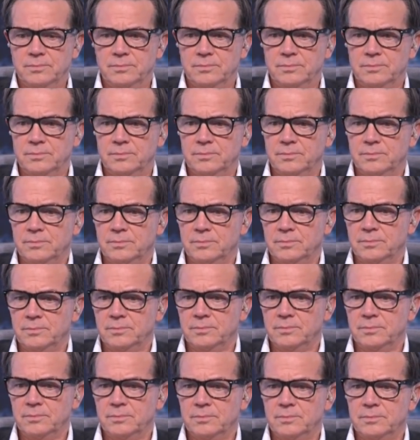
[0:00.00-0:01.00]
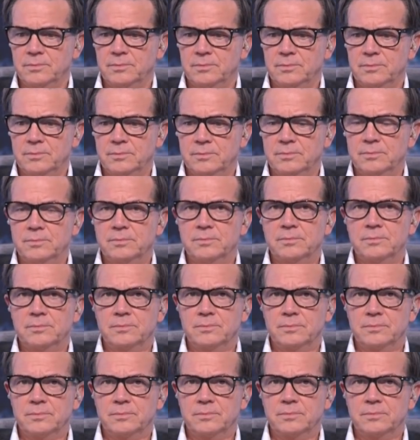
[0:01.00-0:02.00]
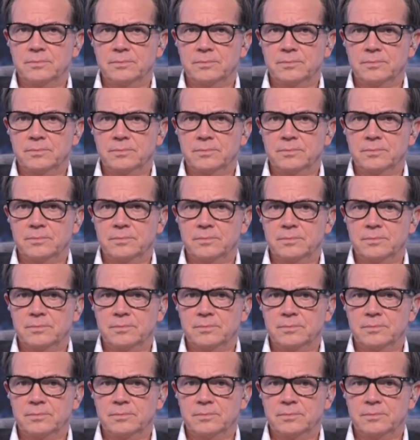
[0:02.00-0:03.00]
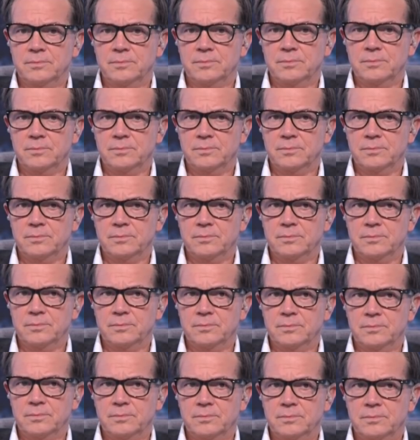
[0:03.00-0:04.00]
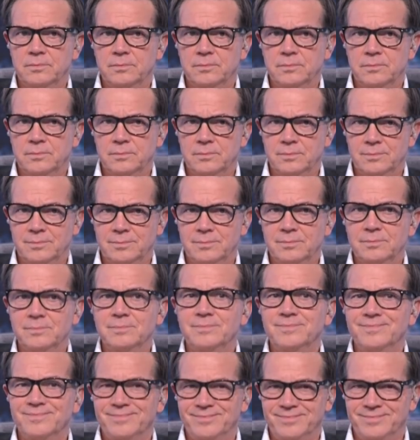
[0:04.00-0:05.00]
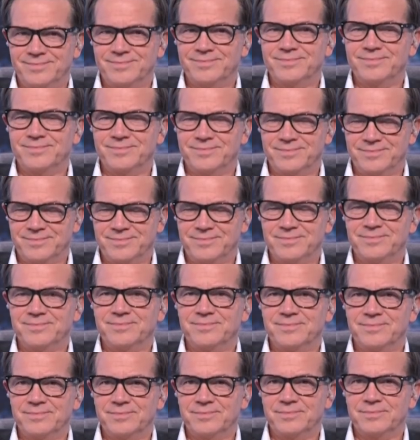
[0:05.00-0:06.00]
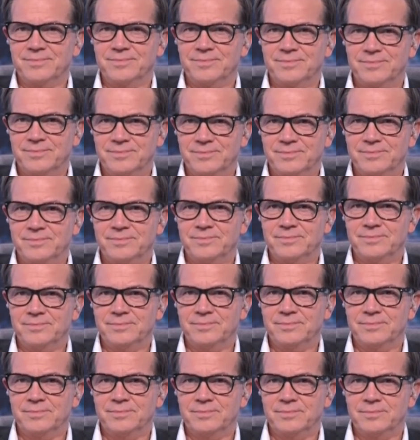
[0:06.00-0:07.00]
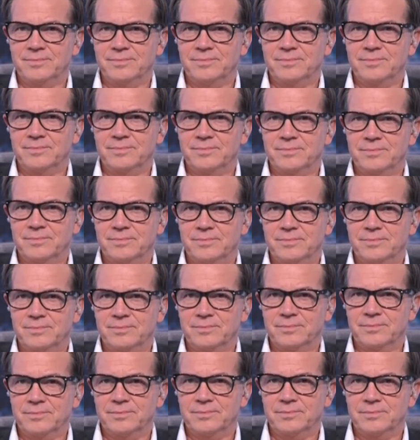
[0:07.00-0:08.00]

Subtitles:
No words are spoken by the person on screen.